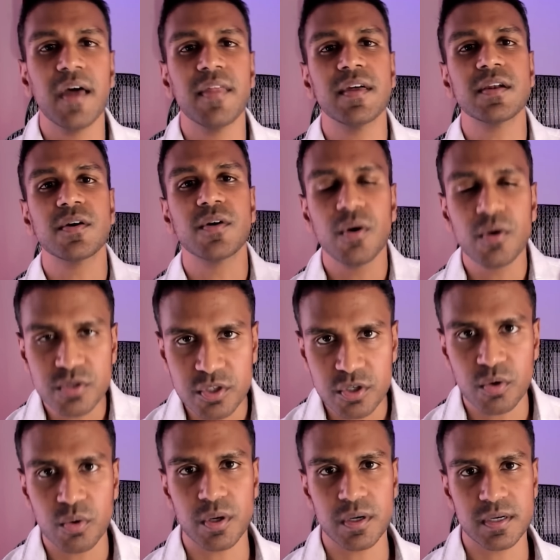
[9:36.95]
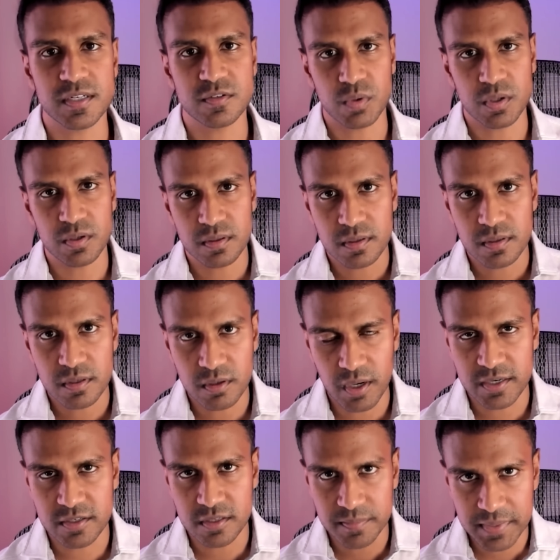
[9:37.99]
and then go to coordinates when you're
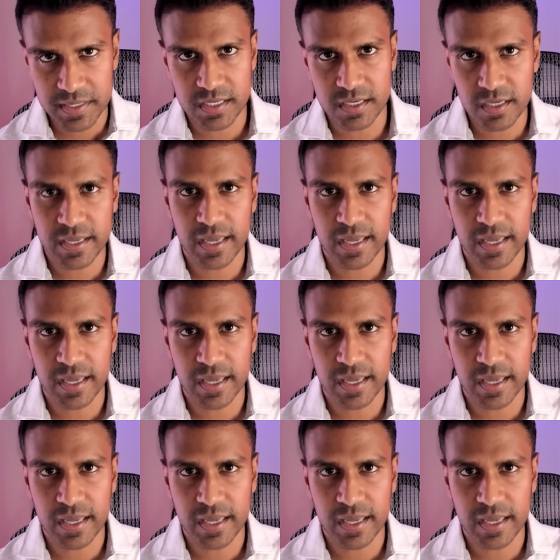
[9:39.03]
actually making a